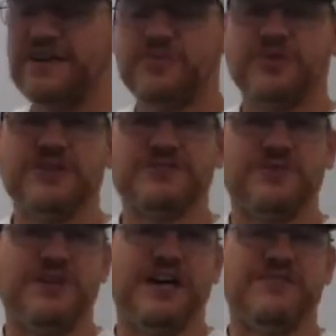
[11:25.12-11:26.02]
of airports
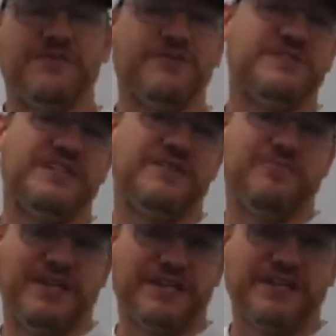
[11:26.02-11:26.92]
will have a rotating
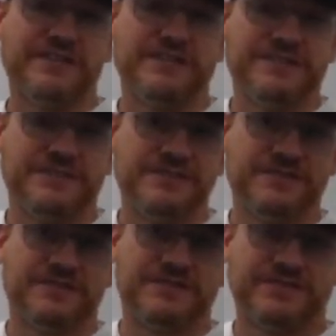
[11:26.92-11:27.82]
beacon.
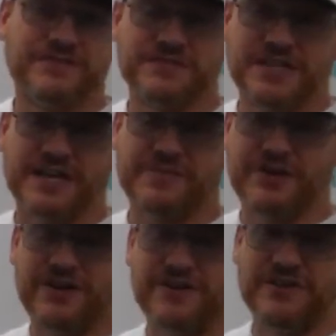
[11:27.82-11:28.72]
We'll talk
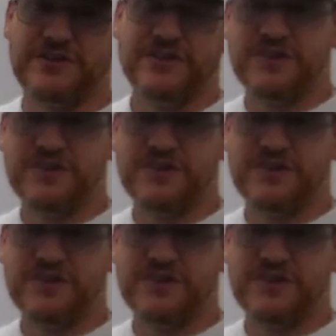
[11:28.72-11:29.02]
about